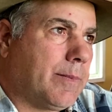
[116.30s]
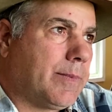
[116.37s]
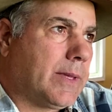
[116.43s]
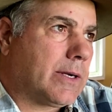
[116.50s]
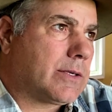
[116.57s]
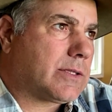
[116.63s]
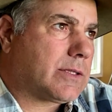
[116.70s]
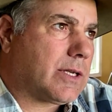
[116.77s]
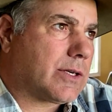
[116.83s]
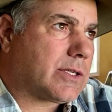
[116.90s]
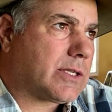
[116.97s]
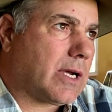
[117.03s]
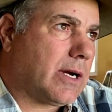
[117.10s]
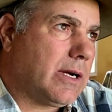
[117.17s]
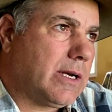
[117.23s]
There's
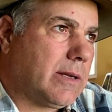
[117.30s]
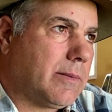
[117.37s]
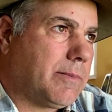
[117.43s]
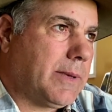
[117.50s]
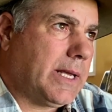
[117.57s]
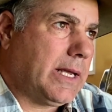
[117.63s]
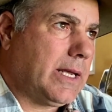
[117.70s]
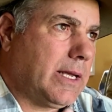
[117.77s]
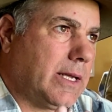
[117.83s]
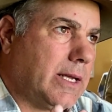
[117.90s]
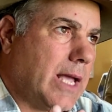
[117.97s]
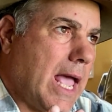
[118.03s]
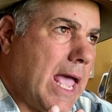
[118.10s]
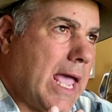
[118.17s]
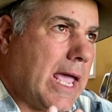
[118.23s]
starting to
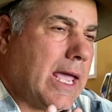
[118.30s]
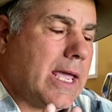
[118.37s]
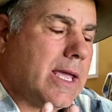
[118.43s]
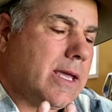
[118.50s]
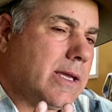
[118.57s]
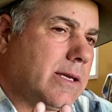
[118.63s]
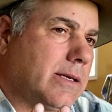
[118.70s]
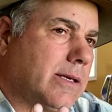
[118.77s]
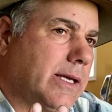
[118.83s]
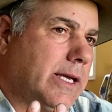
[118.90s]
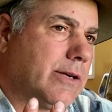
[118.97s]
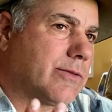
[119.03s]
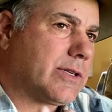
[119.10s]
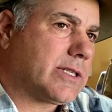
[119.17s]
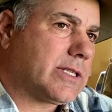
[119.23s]
be a
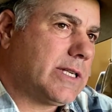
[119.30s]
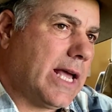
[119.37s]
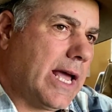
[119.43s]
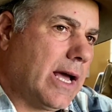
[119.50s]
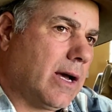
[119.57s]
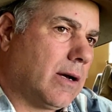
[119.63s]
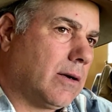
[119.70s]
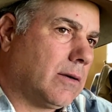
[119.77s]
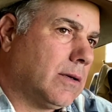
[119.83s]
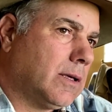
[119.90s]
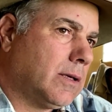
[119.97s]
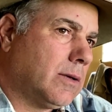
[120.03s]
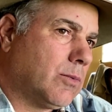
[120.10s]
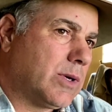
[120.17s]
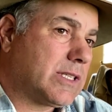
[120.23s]
interest now
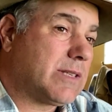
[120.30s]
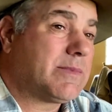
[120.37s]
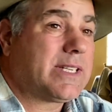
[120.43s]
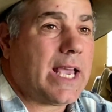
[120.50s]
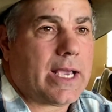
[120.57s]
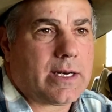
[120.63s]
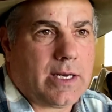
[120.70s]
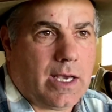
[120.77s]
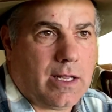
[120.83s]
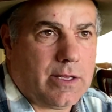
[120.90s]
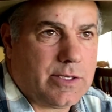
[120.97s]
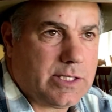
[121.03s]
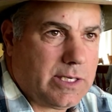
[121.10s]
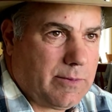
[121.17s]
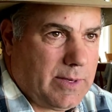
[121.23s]
with some
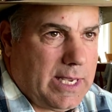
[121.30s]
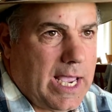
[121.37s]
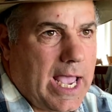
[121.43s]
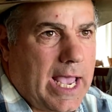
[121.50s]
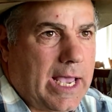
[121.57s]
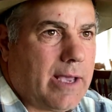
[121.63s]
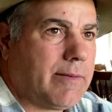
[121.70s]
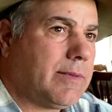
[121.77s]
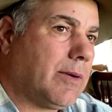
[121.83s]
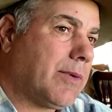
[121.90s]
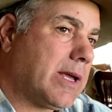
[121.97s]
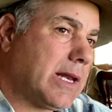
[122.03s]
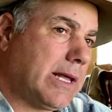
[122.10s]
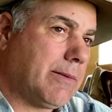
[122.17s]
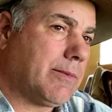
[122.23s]
technology we have that we
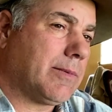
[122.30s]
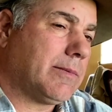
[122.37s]
can have